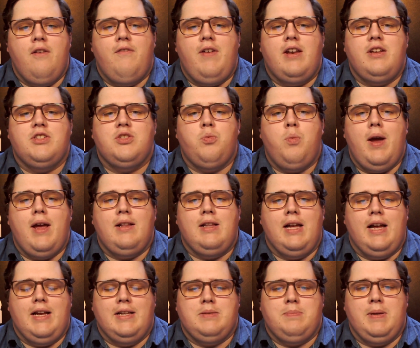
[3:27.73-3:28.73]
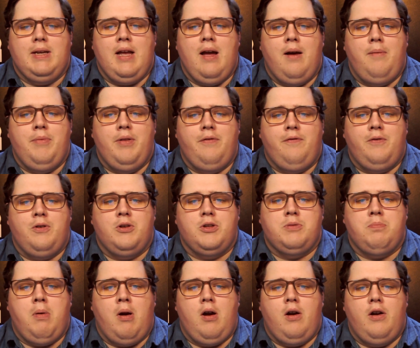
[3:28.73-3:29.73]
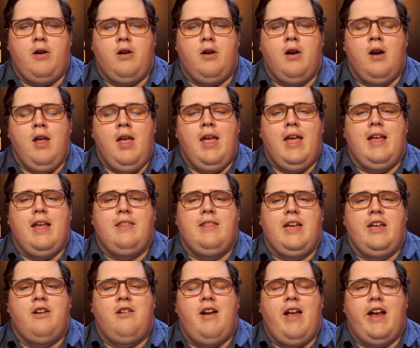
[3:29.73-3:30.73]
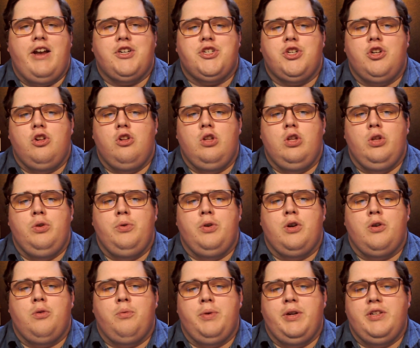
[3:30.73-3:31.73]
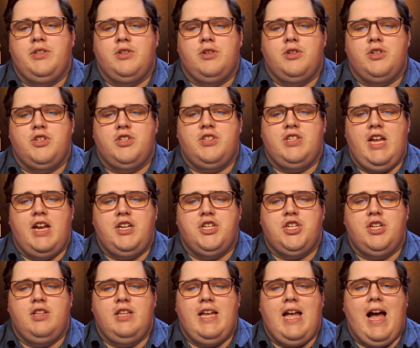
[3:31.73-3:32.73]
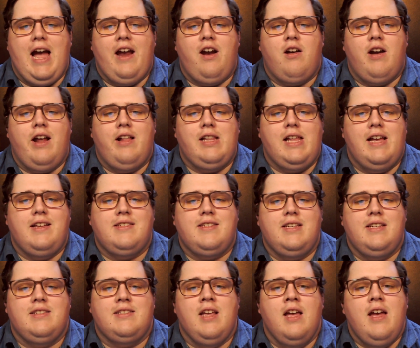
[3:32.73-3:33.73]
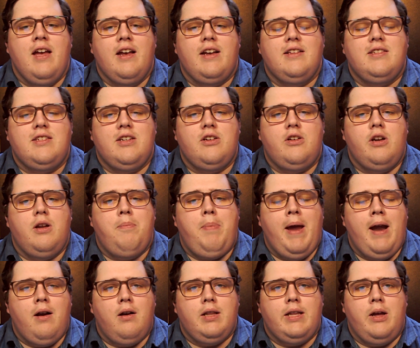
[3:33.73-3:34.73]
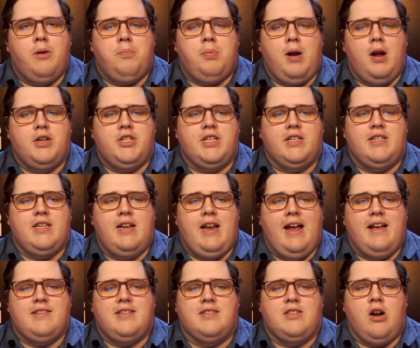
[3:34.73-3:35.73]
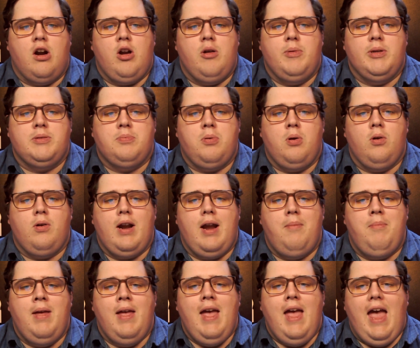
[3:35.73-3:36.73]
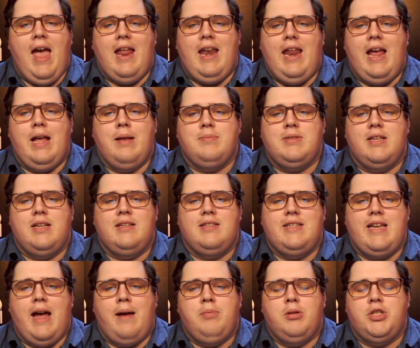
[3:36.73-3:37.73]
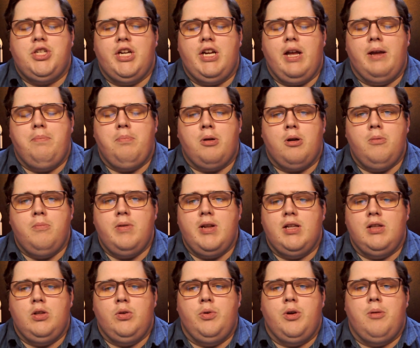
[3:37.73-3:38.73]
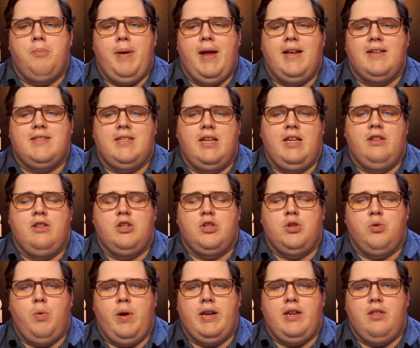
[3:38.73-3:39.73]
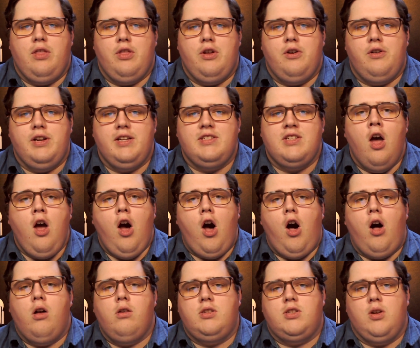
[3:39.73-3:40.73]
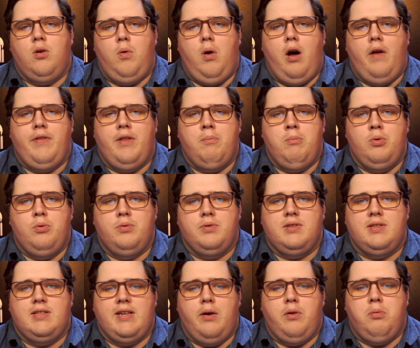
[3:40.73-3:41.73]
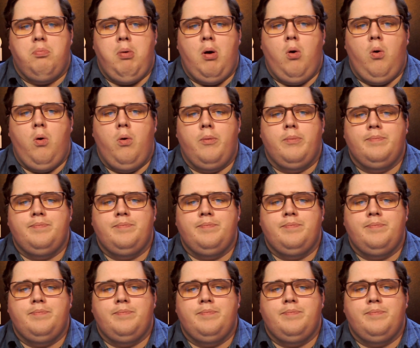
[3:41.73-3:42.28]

Venezuela has become the first partner in the International Lunar Research Station. The I R L S is considered a parallel project to NASA's Artemis program and aims at establishing a permanent lunar base in the twenty thirties, also on the moon's south pole.